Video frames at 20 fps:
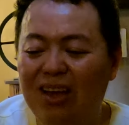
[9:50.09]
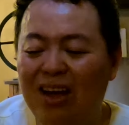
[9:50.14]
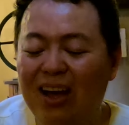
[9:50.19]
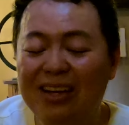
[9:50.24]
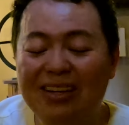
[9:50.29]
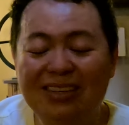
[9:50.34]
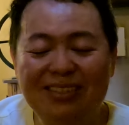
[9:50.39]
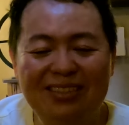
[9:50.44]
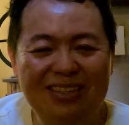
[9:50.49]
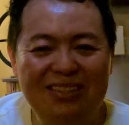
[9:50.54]

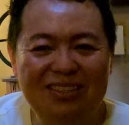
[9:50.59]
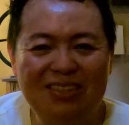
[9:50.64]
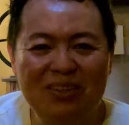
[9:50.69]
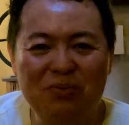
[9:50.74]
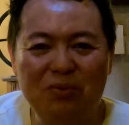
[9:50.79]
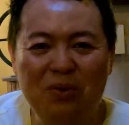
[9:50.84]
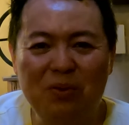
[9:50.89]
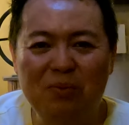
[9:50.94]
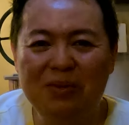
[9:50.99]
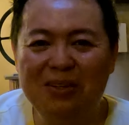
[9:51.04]
I can taste
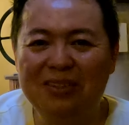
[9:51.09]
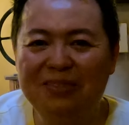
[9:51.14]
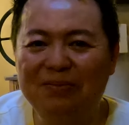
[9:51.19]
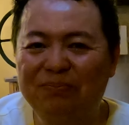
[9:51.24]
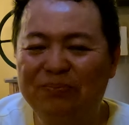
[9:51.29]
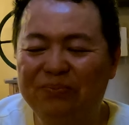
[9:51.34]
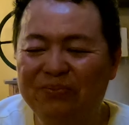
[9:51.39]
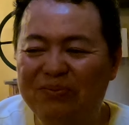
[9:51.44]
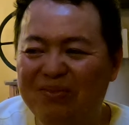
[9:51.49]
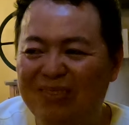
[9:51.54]
the aroma
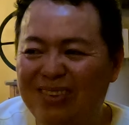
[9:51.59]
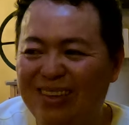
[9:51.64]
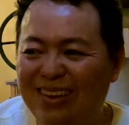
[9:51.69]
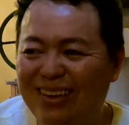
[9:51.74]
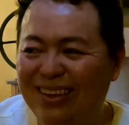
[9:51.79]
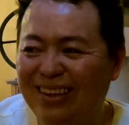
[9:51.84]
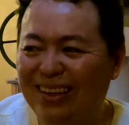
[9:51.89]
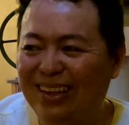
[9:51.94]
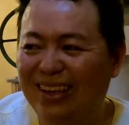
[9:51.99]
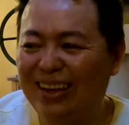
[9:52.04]

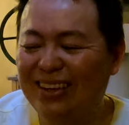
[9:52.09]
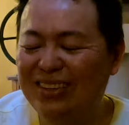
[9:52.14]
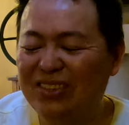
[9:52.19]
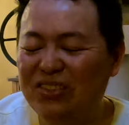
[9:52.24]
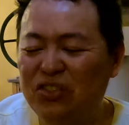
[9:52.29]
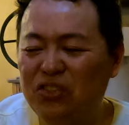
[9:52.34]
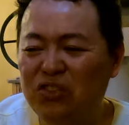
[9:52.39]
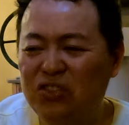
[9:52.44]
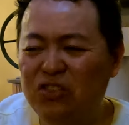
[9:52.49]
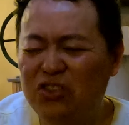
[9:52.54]

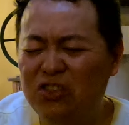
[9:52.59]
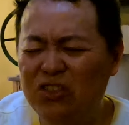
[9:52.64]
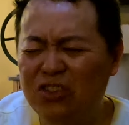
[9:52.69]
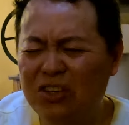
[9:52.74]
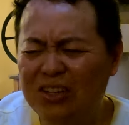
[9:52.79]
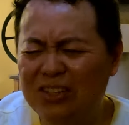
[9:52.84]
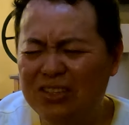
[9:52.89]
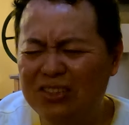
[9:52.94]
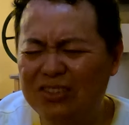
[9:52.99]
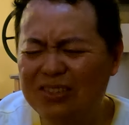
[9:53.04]
and
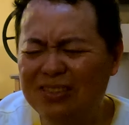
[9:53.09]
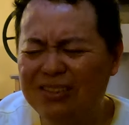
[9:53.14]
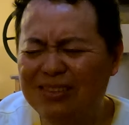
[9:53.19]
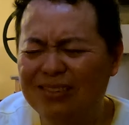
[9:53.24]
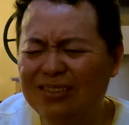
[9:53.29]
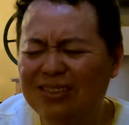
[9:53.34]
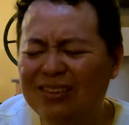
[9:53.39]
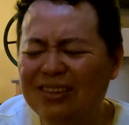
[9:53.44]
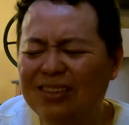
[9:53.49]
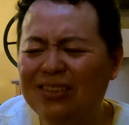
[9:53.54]
just
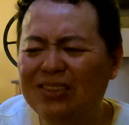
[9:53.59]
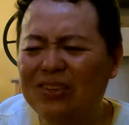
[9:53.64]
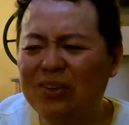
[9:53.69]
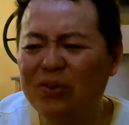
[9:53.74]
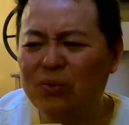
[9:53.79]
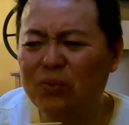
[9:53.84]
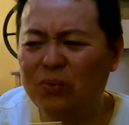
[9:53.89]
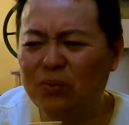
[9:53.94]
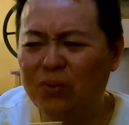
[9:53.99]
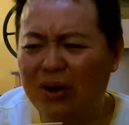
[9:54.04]

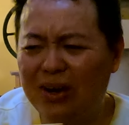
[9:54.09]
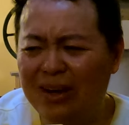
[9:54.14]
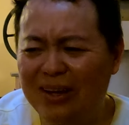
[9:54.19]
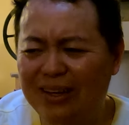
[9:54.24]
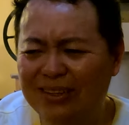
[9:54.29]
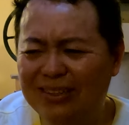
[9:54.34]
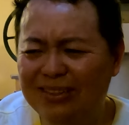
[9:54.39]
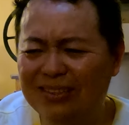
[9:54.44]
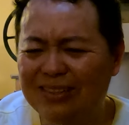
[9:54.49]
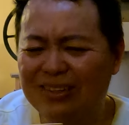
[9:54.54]
the
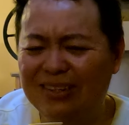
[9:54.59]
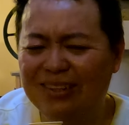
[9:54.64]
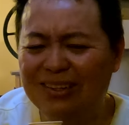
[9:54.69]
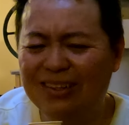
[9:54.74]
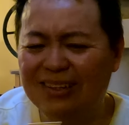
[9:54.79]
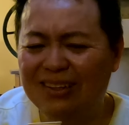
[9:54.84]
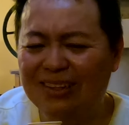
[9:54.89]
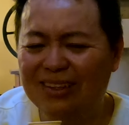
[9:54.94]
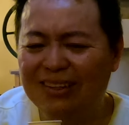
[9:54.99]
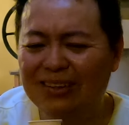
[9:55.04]
right
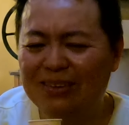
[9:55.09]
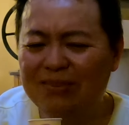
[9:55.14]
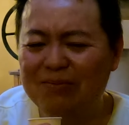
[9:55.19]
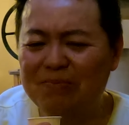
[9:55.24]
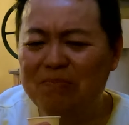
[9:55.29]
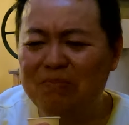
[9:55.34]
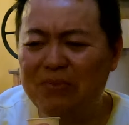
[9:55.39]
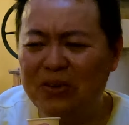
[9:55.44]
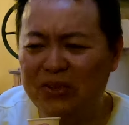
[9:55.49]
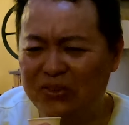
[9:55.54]

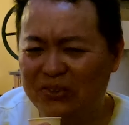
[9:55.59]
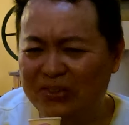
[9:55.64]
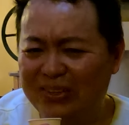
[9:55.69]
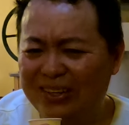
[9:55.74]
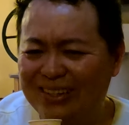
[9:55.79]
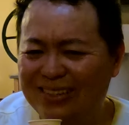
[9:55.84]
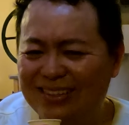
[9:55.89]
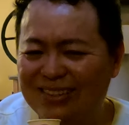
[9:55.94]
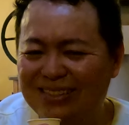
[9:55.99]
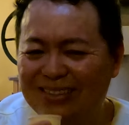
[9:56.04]

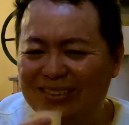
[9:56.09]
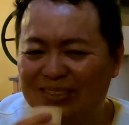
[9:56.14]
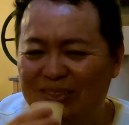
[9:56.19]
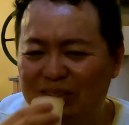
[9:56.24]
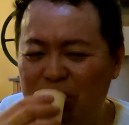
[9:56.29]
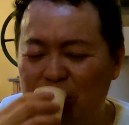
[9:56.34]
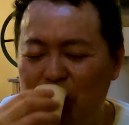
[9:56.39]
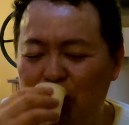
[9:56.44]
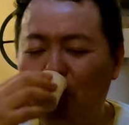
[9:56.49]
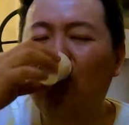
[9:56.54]
bitterness.
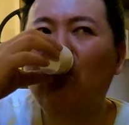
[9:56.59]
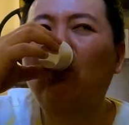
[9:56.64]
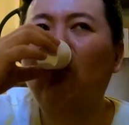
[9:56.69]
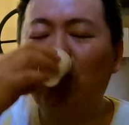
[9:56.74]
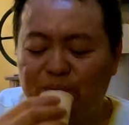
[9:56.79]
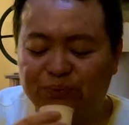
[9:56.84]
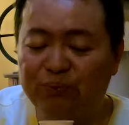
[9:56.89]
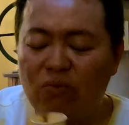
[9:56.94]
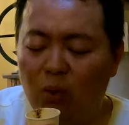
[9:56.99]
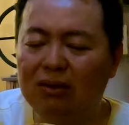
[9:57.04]

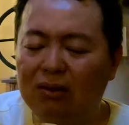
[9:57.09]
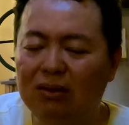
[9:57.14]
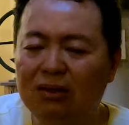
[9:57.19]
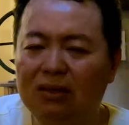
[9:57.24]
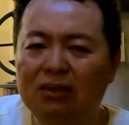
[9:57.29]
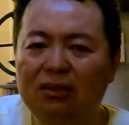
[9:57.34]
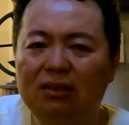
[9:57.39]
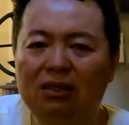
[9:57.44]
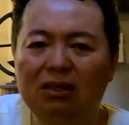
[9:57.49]
Oh,